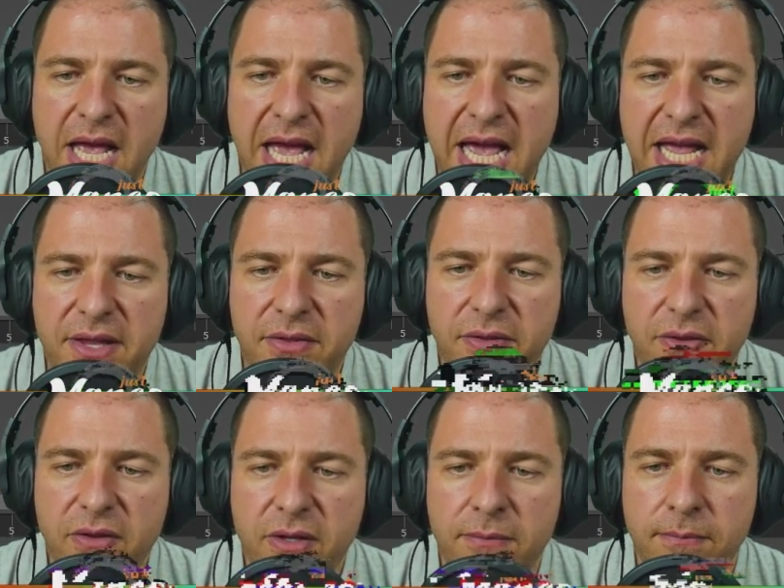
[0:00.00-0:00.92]

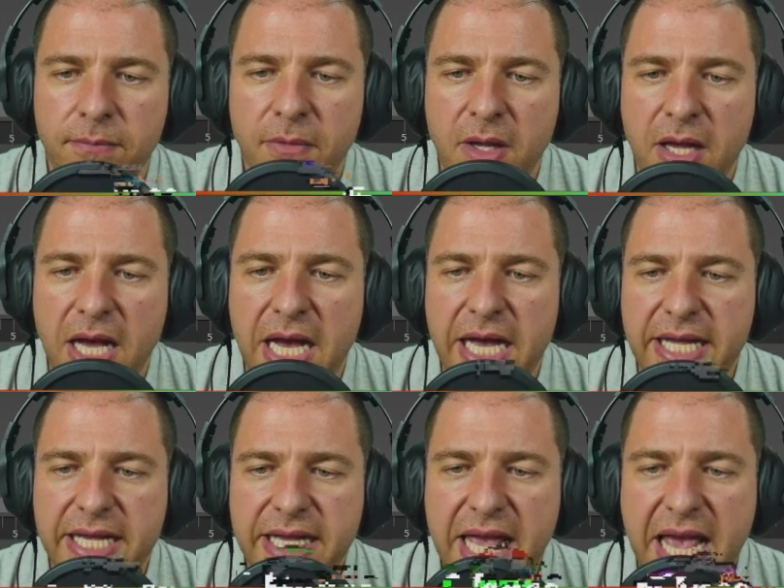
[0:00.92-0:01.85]
and
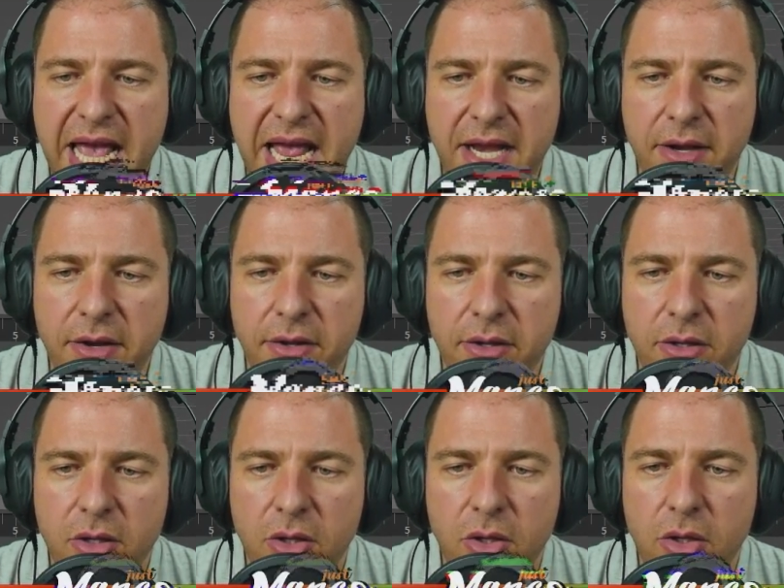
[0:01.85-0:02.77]
I
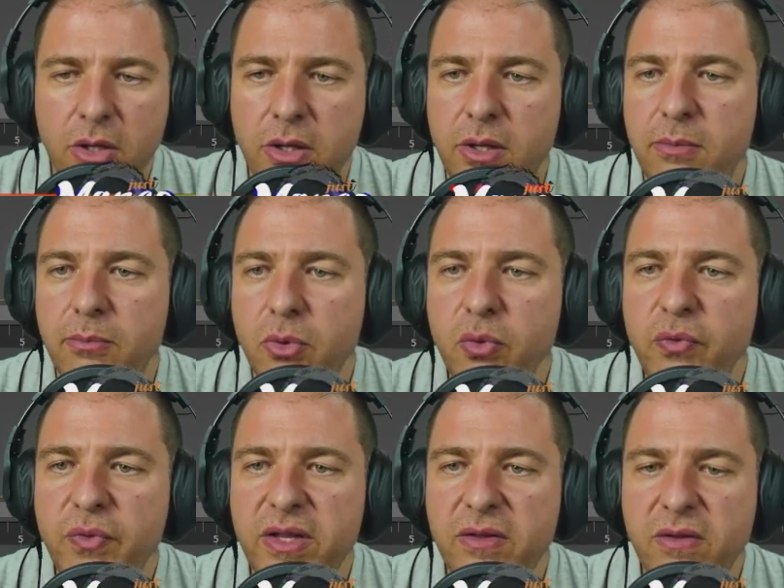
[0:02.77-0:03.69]
can
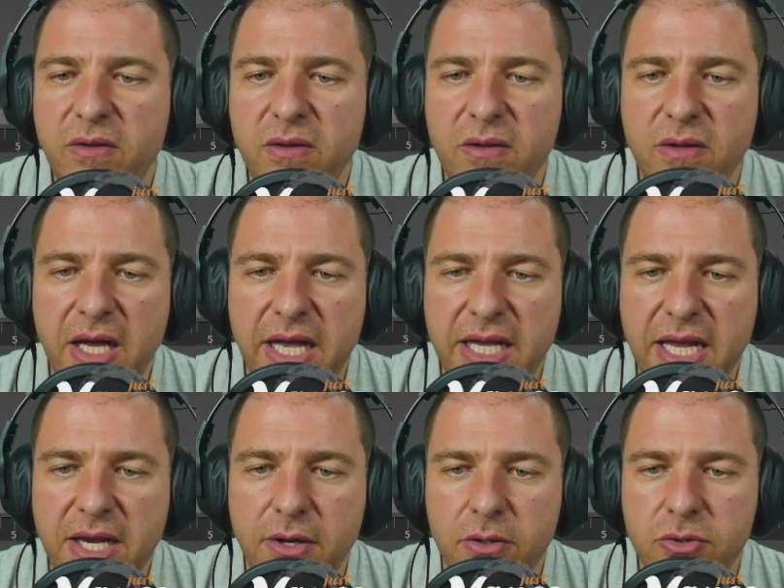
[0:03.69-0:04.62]
move it, I
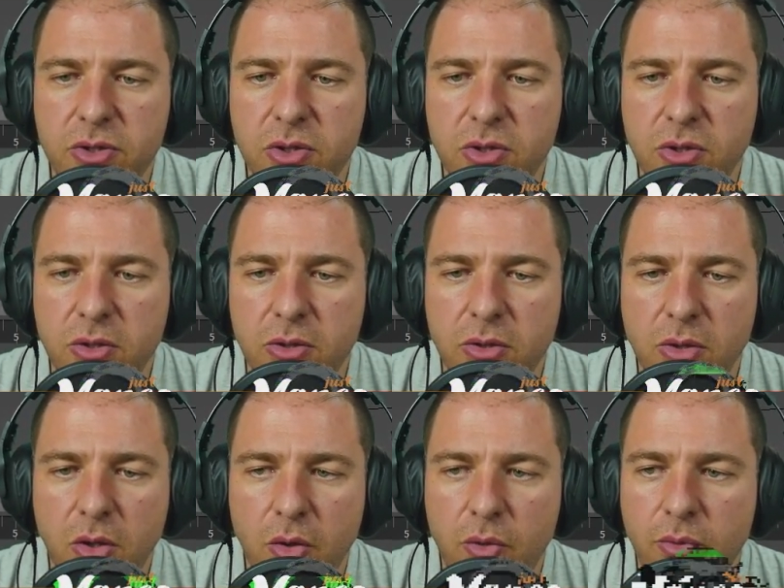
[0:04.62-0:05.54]
can
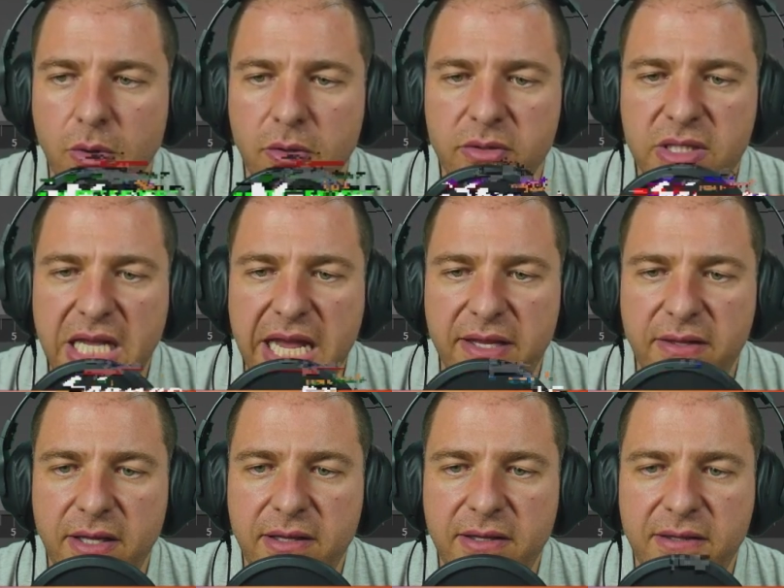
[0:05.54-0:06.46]
also
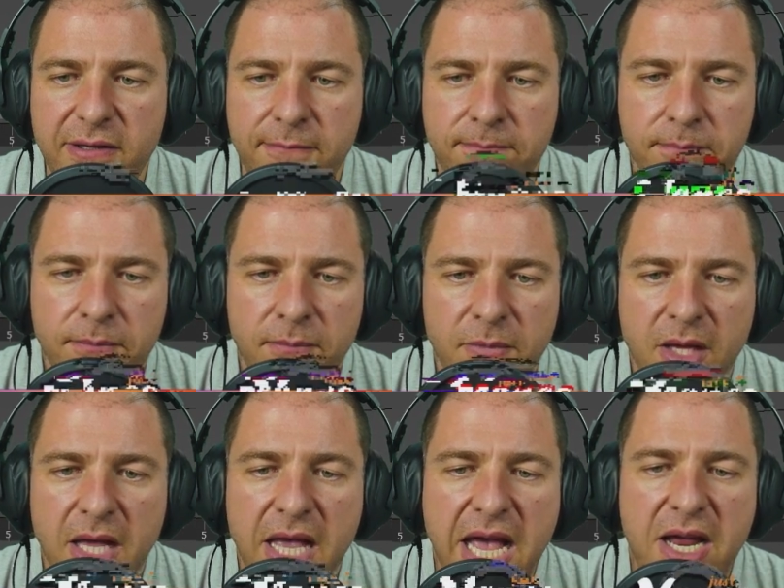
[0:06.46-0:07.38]
rotate it.
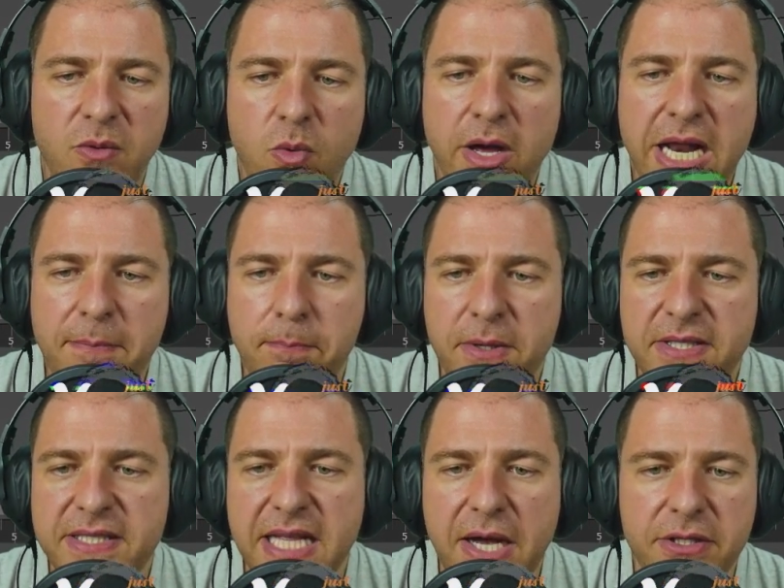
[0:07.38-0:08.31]
And what
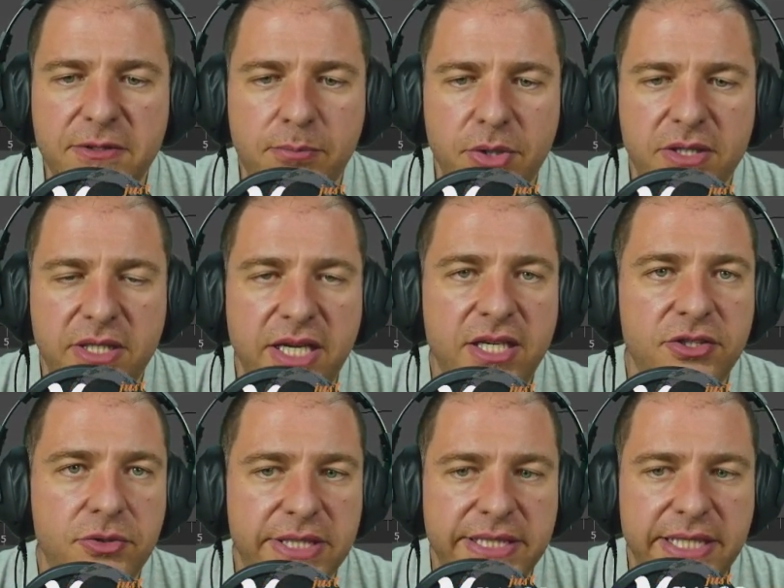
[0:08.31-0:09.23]
happens now is pretty
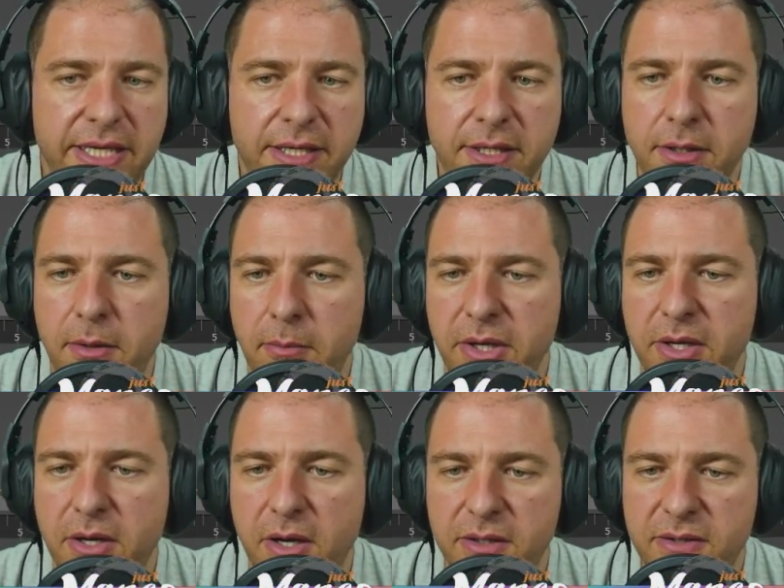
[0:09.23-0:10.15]
interesting,
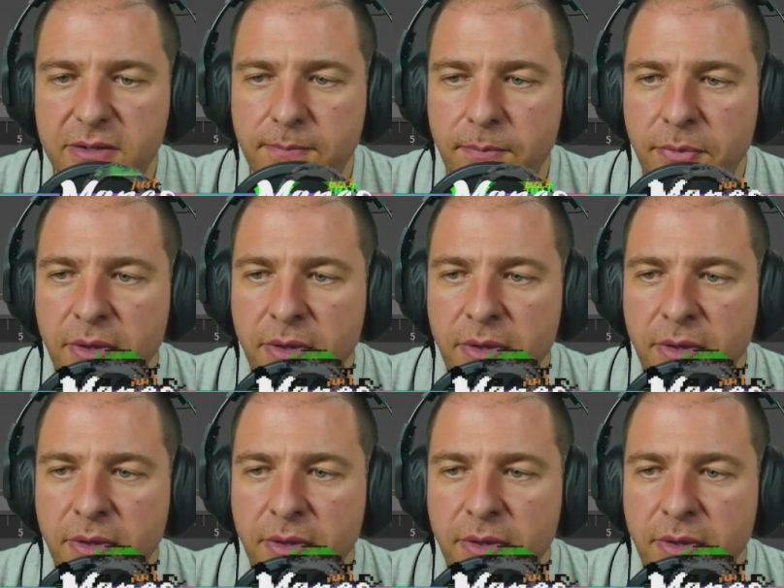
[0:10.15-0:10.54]
because